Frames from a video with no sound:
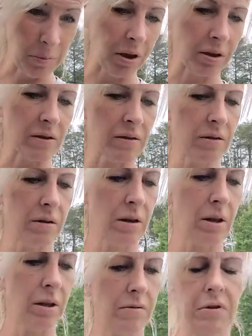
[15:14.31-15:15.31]
bucks
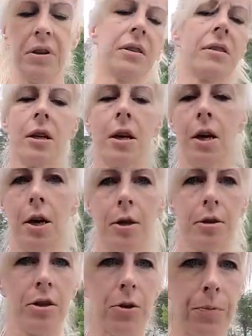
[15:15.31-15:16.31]
for this.
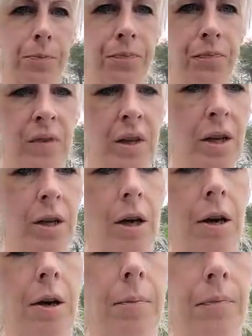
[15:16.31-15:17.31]
So
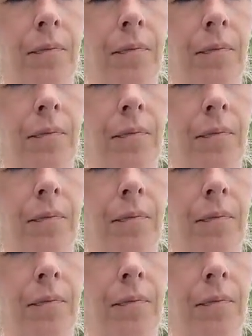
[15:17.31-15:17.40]
um,